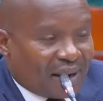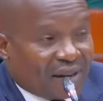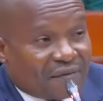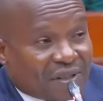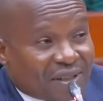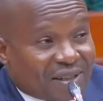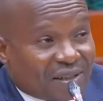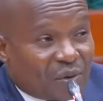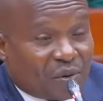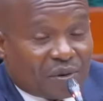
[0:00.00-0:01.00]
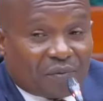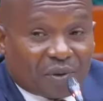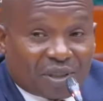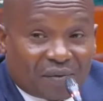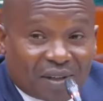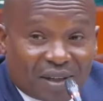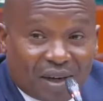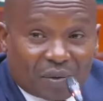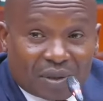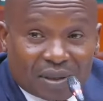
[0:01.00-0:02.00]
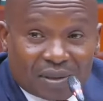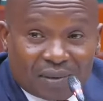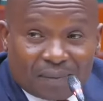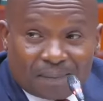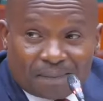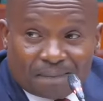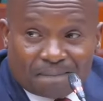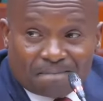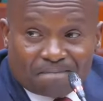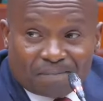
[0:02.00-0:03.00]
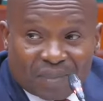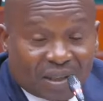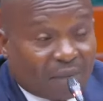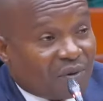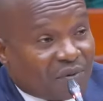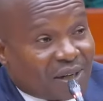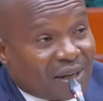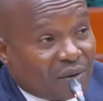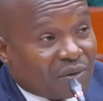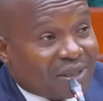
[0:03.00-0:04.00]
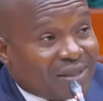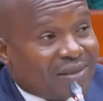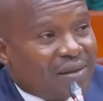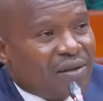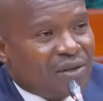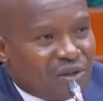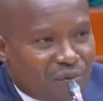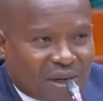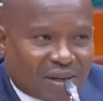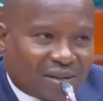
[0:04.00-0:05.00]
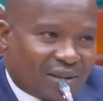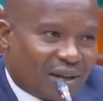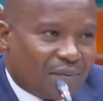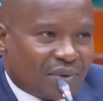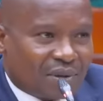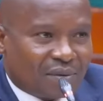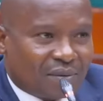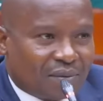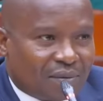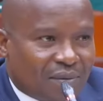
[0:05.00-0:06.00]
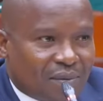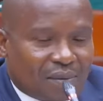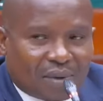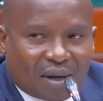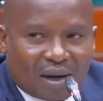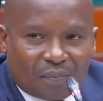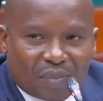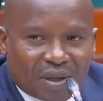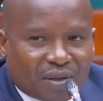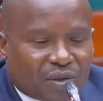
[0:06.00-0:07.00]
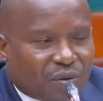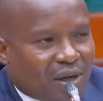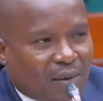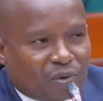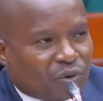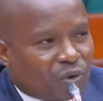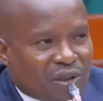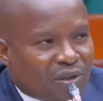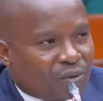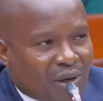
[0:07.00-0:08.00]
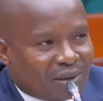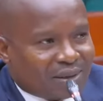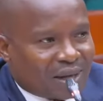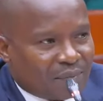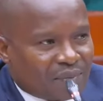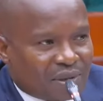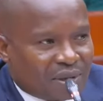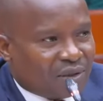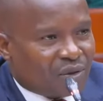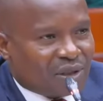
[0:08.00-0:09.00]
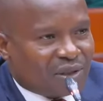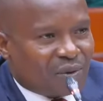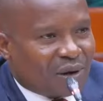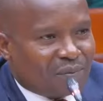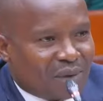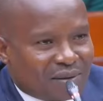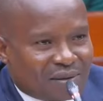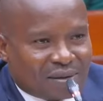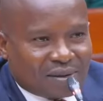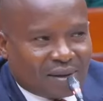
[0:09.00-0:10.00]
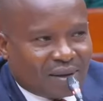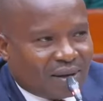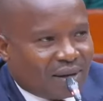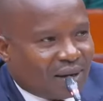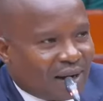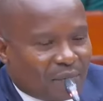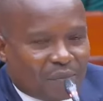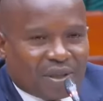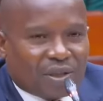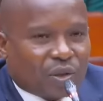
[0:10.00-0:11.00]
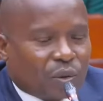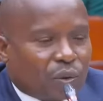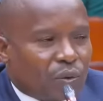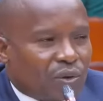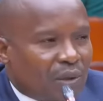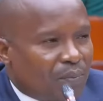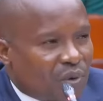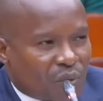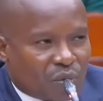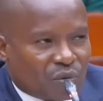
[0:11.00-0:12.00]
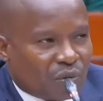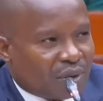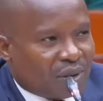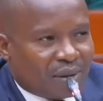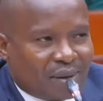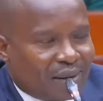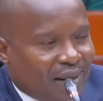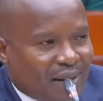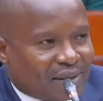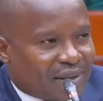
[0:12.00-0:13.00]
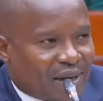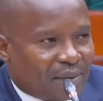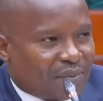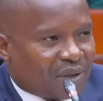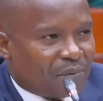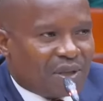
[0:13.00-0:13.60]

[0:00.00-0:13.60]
I have visited all the 47 counties, some of the counties numerous times. I've been to Lamu 21 times in 21 months. I've been to Samburu 8 times.